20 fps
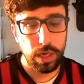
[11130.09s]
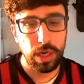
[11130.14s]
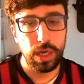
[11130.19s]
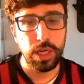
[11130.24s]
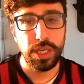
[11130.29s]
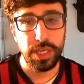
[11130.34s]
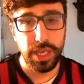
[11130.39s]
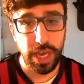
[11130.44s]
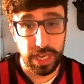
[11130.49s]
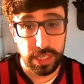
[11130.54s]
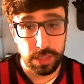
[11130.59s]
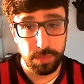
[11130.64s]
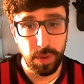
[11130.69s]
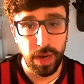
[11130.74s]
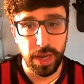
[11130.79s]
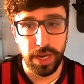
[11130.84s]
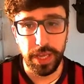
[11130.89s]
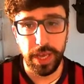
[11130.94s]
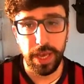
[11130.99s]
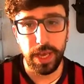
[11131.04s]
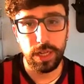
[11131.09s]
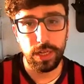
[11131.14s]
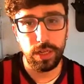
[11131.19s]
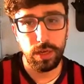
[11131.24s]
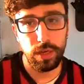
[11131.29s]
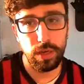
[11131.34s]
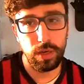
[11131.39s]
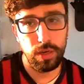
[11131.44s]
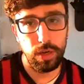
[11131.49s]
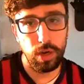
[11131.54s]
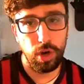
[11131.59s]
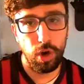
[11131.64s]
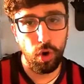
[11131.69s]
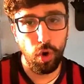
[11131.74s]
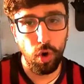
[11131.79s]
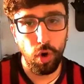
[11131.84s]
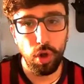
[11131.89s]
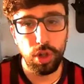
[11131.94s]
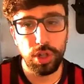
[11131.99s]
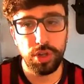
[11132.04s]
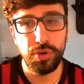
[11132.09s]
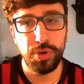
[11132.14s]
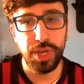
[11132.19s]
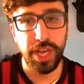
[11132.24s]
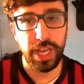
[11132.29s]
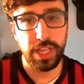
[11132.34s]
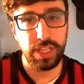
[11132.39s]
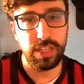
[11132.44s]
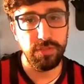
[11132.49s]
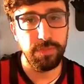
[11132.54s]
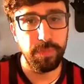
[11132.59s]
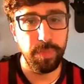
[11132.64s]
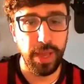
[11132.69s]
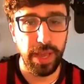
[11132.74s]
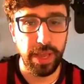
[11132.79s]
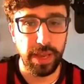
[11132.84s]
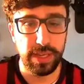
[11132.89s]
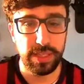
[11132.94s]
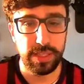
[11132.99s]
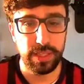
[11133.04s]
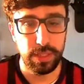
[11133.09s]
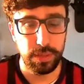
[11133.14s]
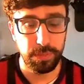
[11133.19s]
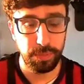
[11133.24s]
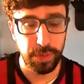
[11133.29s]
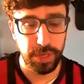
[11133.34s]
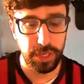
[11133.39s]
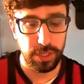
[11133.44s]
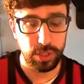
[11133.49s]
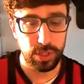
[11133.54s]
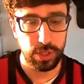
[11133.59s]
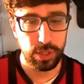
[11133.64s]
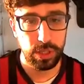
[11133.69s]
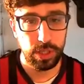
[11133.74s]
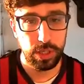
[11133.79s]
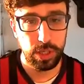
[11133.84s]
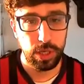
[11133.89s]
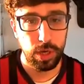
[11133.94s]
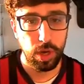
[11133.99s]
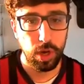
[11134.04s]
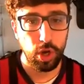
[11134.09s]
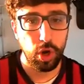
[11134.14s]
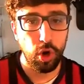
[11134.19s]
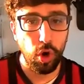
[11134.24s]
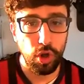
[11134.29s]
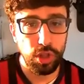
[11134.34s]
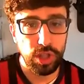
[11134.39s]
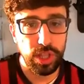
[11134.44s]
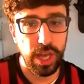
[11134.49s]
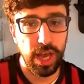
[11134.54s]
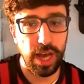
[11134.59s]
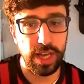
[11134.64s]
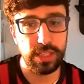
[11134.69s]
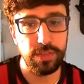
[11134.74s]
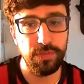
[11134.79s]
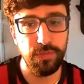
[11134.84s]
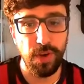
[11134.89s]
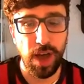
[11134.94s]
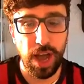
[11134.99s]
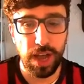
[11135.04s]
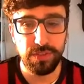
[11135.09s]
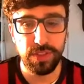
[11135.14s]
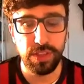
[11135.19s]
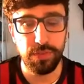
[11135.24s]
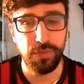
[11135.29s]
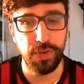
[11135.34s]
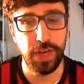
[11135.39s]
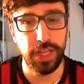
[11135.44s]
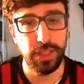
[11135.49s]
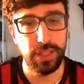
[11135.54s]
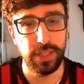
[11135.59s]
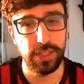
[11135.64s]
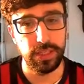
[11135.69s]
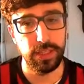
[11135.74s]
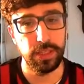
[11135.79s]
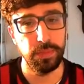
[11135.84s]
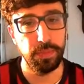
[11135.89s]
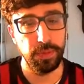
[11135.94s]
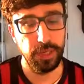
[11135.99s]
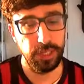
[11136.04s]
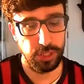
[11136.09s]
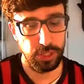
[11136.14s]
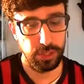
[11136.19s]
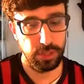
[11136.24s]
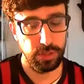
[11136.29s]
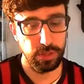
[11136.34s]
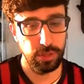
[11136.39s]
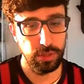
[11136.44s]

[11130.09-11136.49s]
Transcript: But he had all creative players in the pitch. Conte has 5 defenders in the pitch.